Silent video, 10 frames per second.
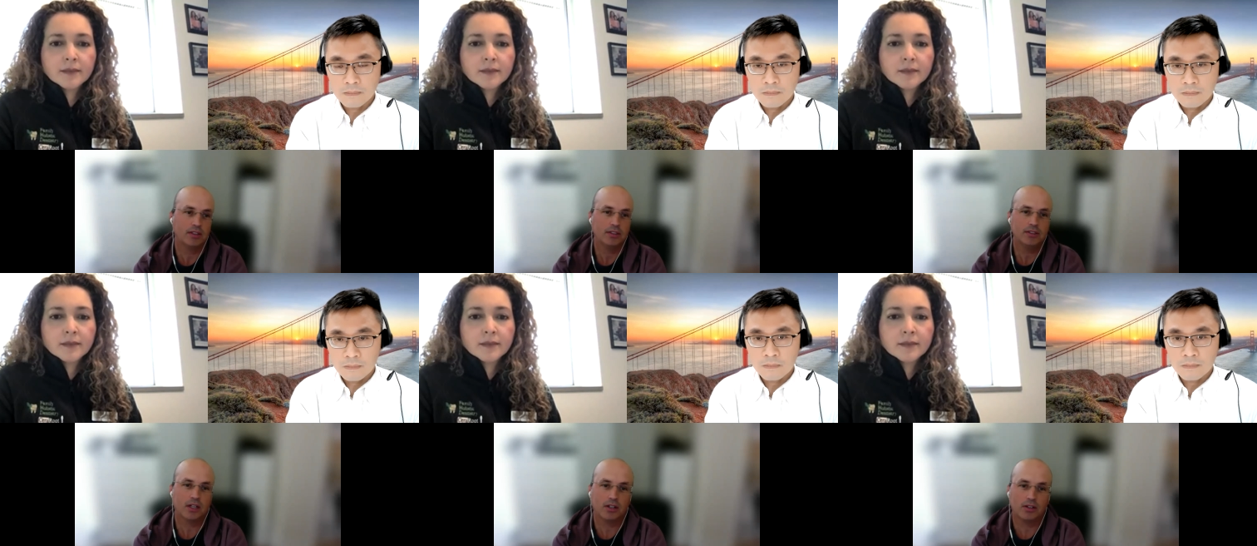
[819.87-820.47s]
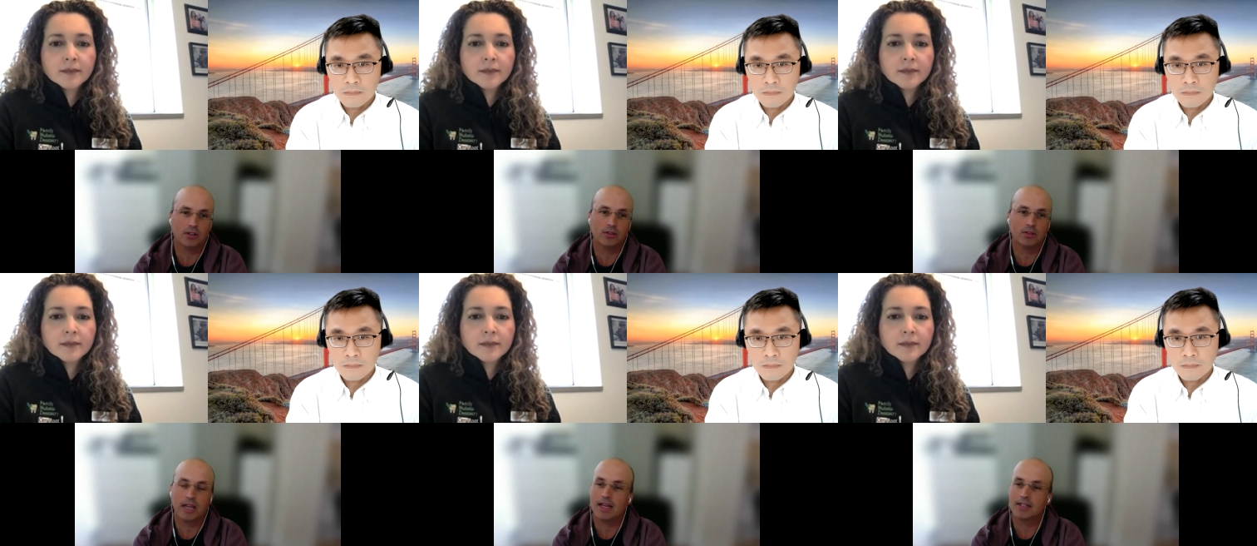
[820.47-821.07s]
Speaker 1: So
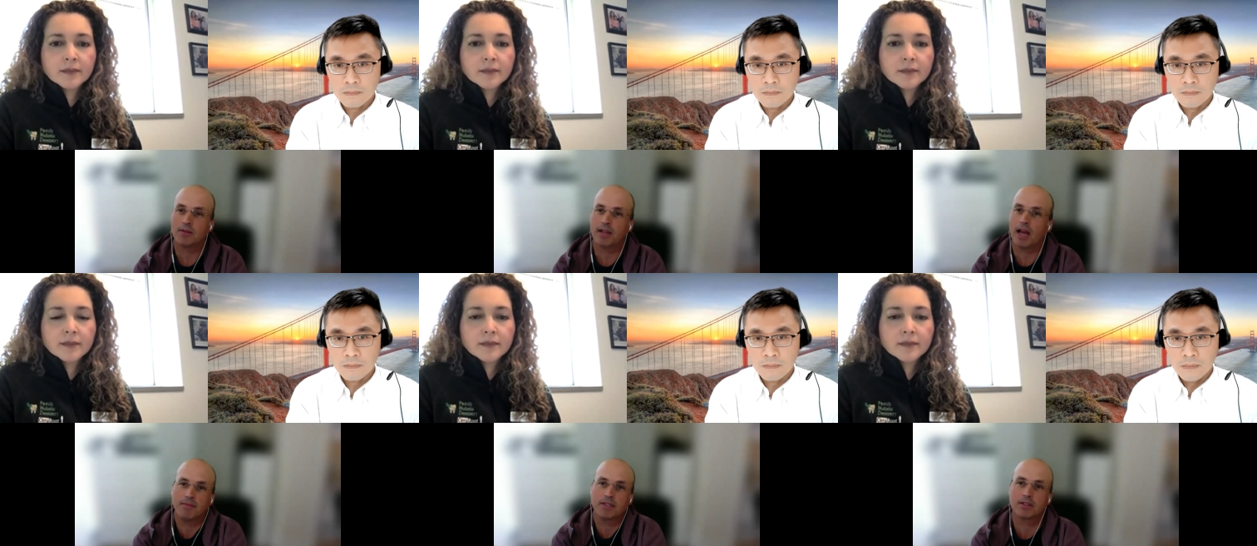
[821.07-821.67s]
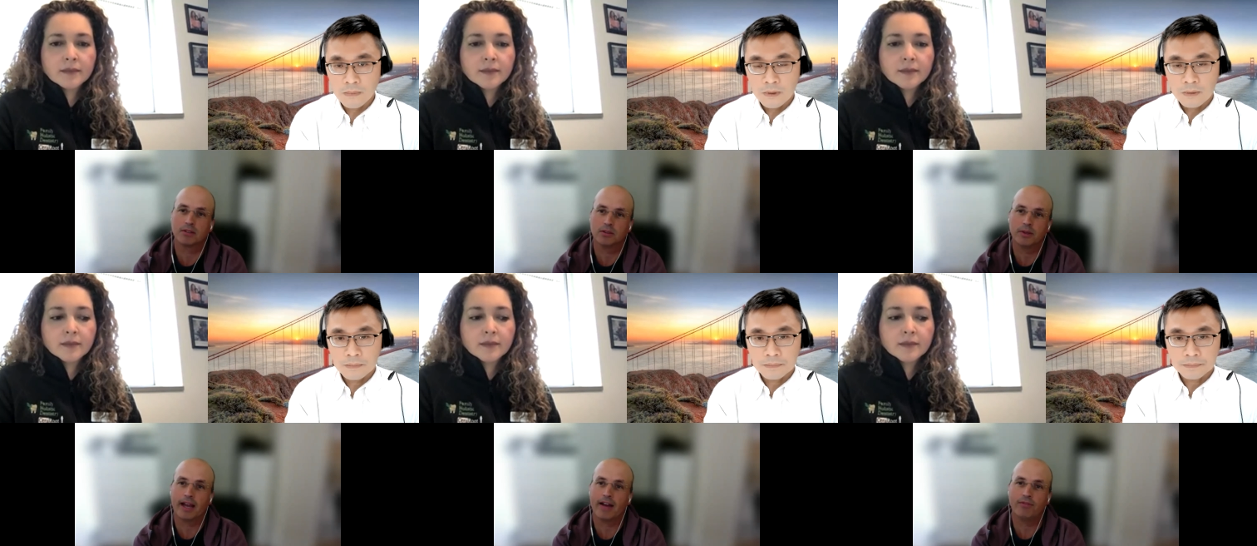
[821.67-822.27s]
yeah, sometimes we
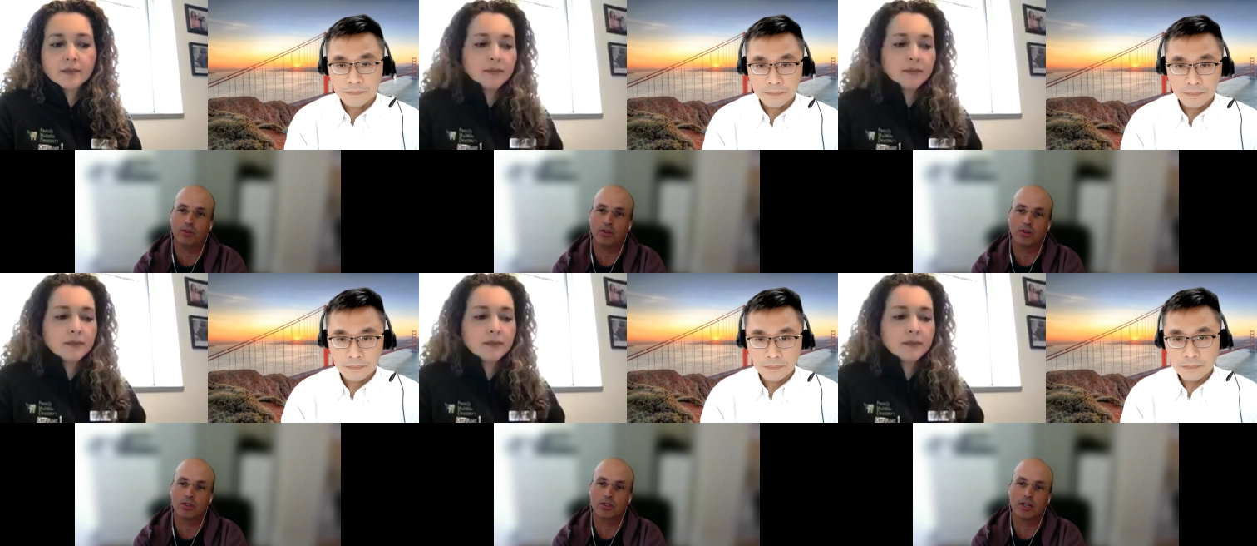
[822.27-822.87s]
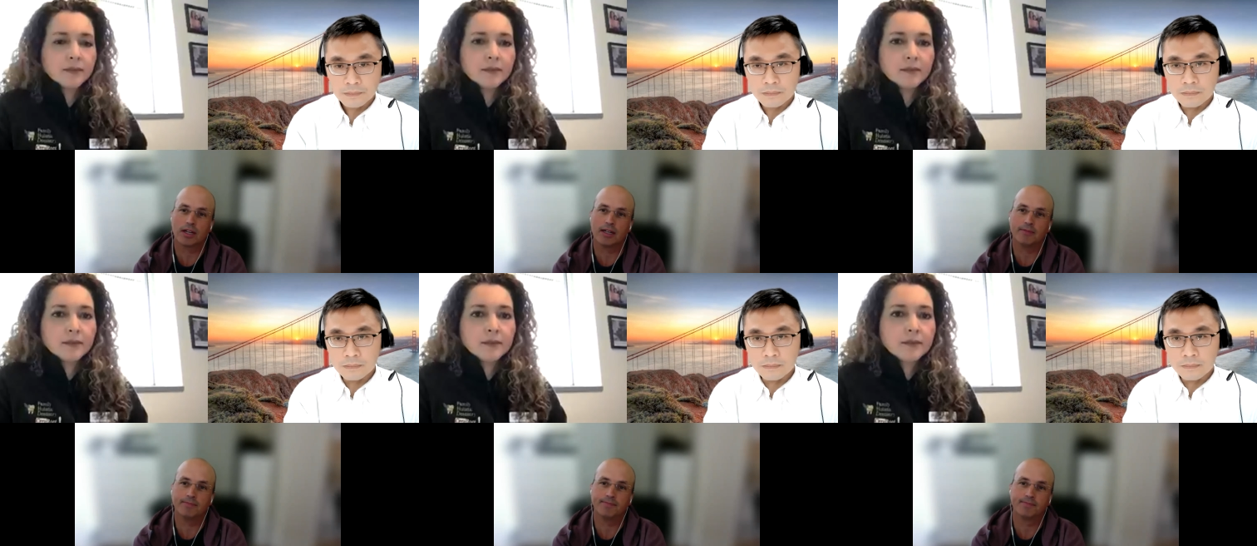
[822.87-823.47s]
have to use
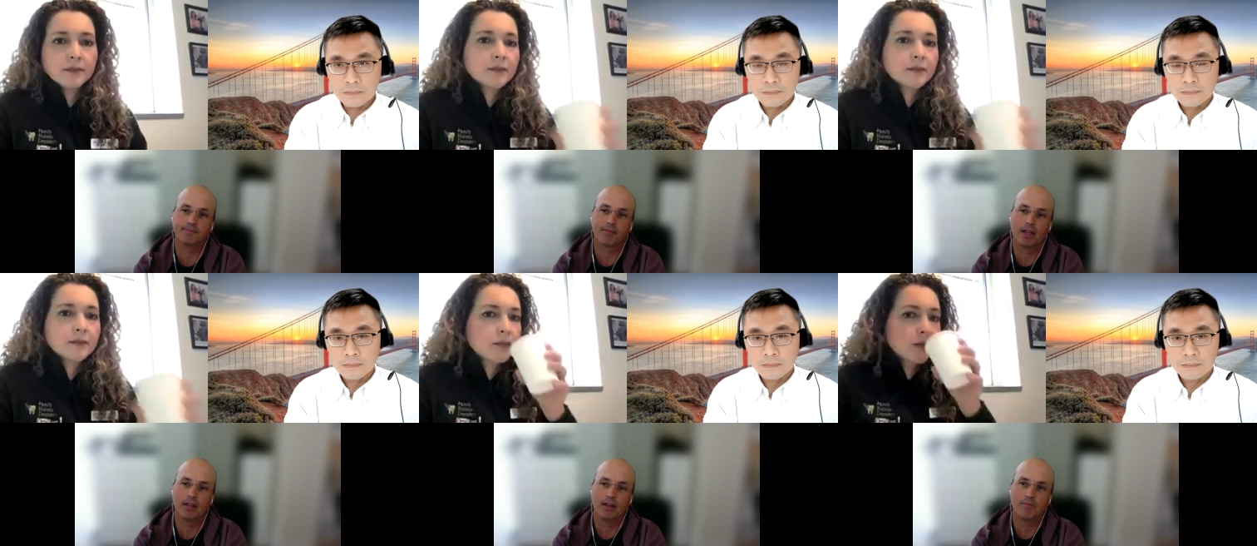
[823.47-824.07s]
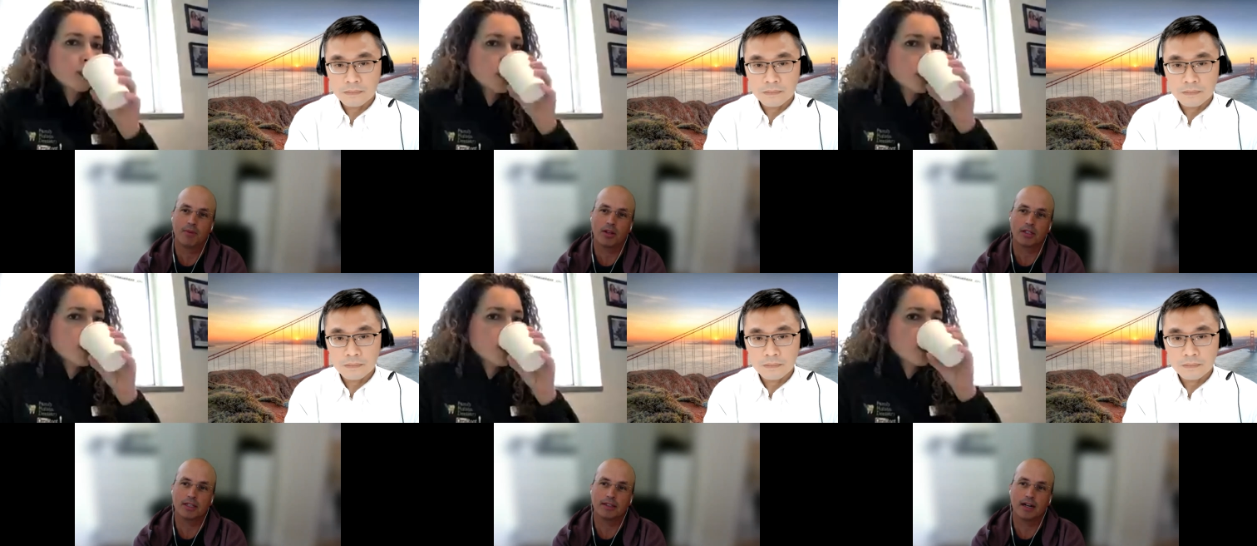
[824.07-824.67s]
um, products
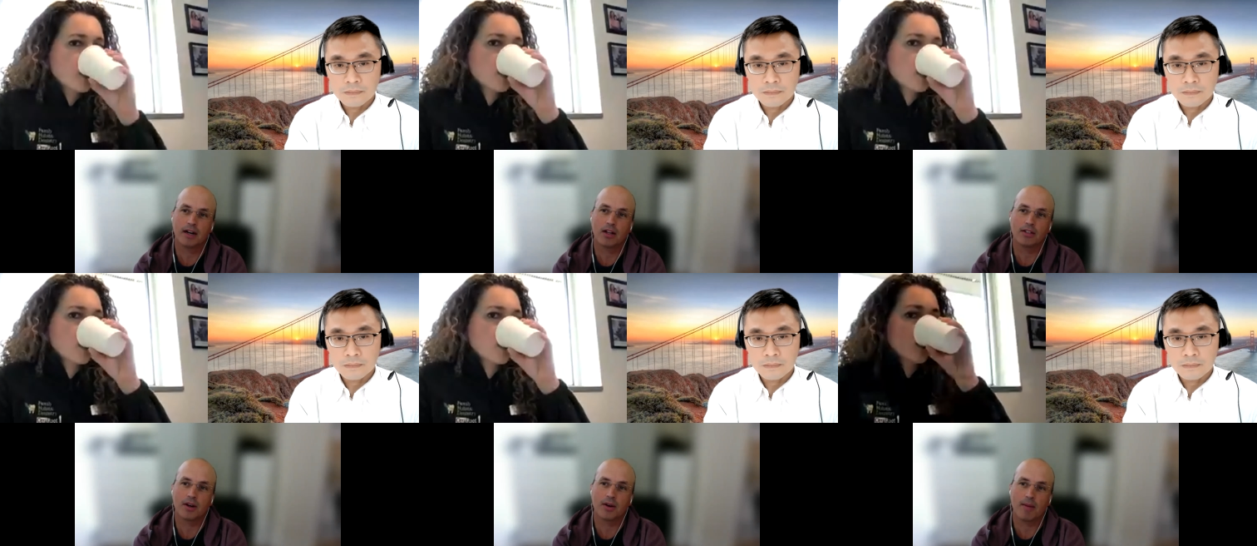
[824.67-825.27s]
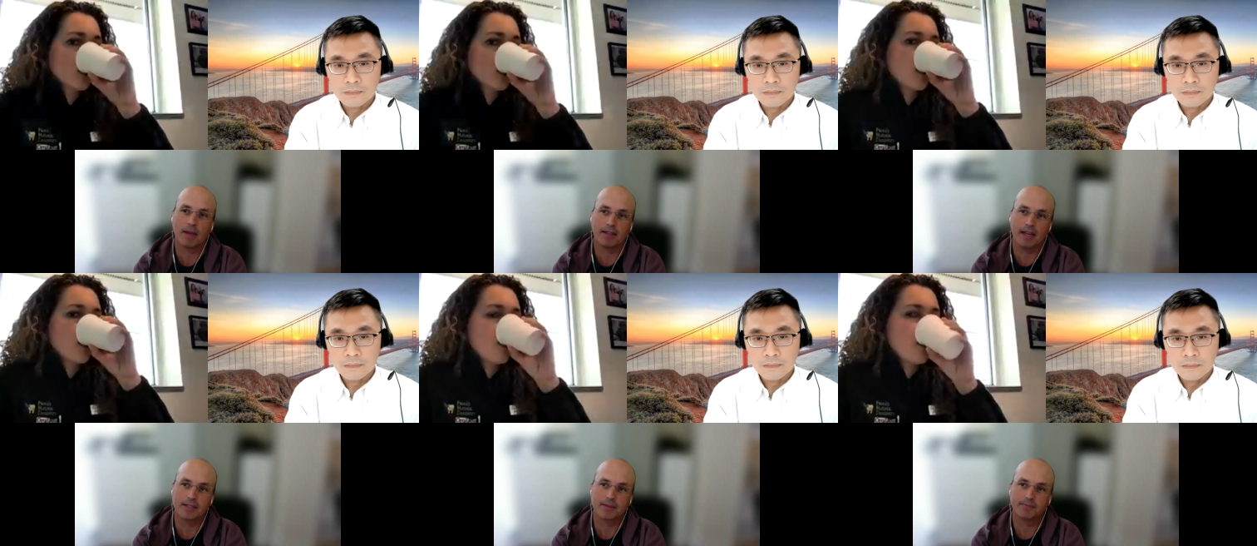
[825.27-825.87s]
that are not ceramic.
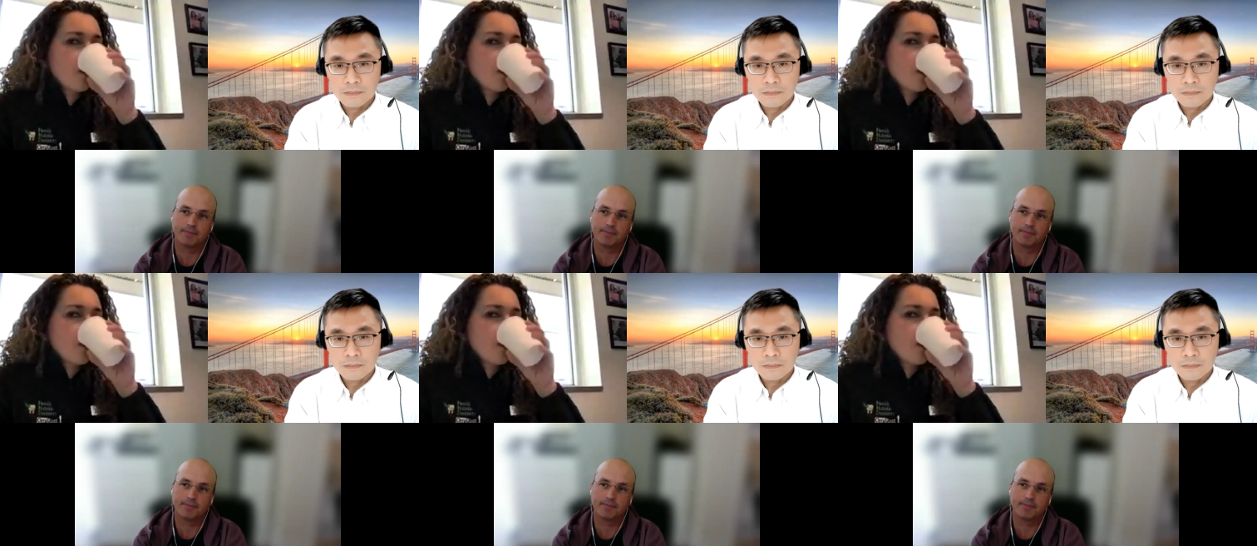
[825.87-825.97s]
Yes,